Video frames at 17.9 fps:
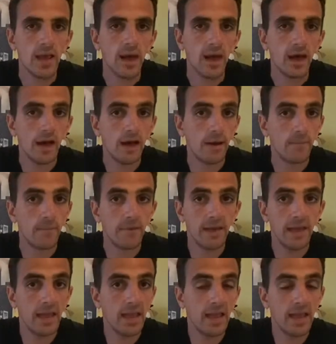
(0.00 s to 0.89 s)

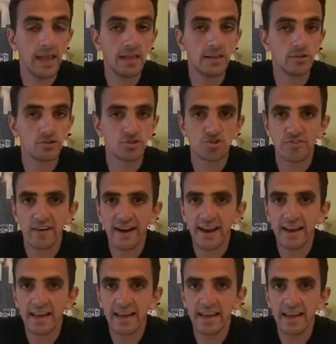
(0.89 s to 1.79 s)
in your
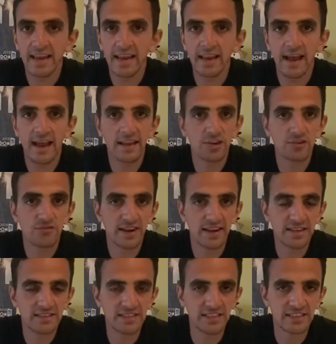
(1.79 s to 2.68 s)
training and your
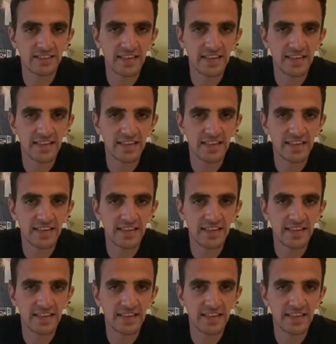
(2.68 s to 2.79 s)
races.